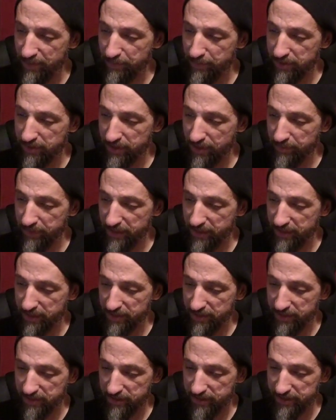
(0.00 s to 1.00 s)

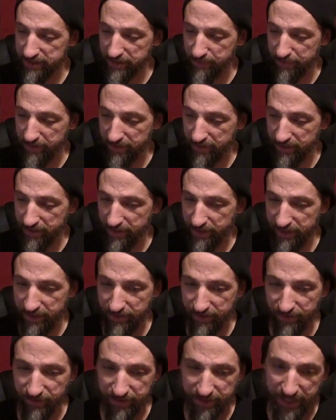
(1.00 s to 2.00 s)
Plumbing, Lisa Party,
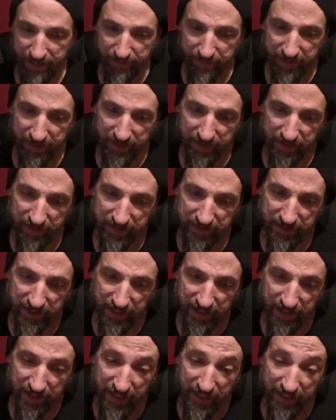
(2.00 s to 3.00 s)
don't know what that means.
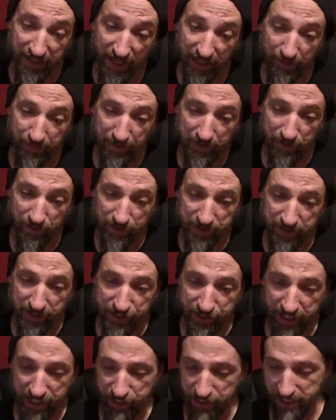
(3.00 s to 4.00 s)
Yallapalooza,
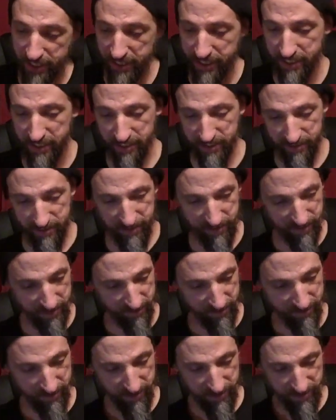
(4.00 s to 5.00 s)
Changing Hands.
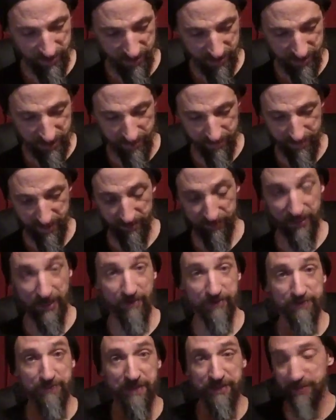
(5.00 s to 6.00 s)
Coming up, so that was my